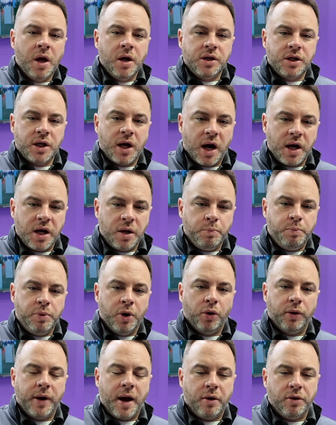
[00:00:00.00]
to kind of
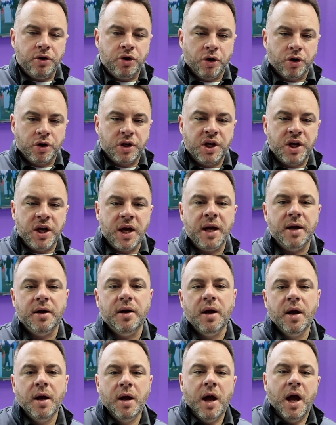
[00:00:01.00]
build out your kit.
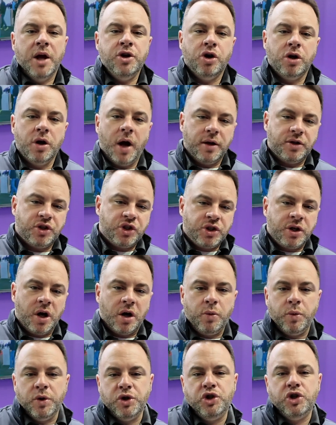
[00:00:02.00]
And you're not
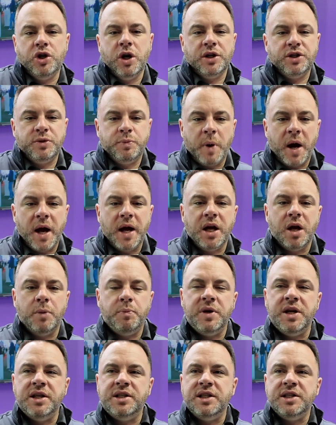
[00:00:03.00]
stuck with just buying a
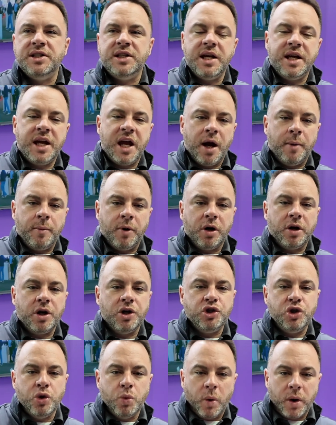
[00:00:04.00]
PTZ camera
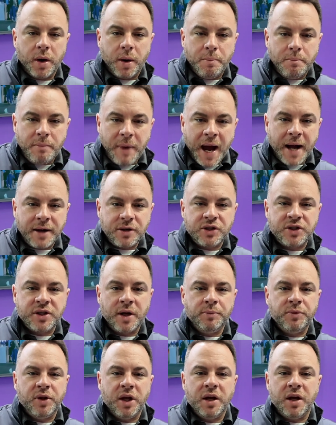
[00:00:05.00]
because you want to match
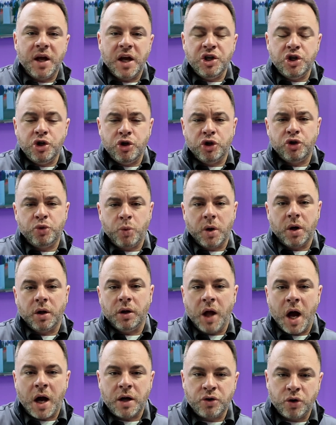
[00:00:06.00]
something and you just want a
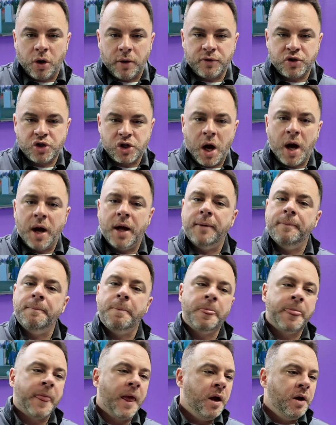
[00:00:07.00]
locked off shot.
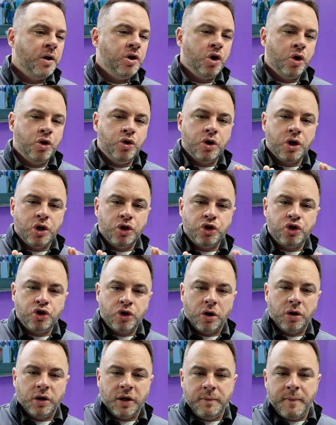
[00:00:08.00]
You know, you can
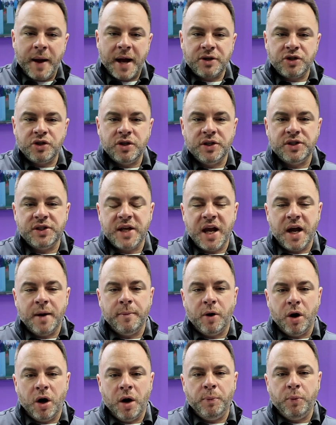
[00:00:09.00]
certainly match this
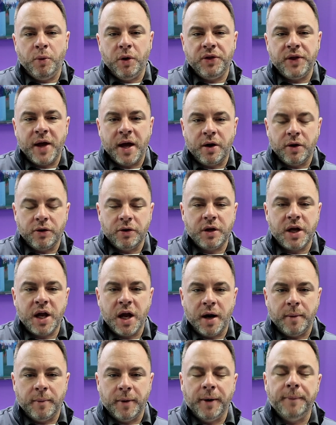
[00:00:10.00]
camera up with that other
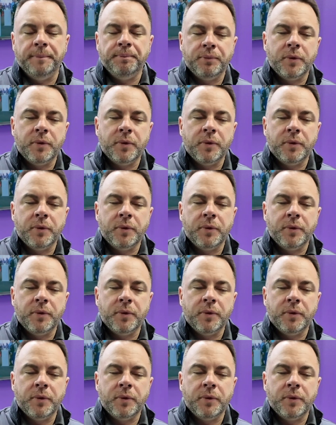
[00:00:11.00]
camera.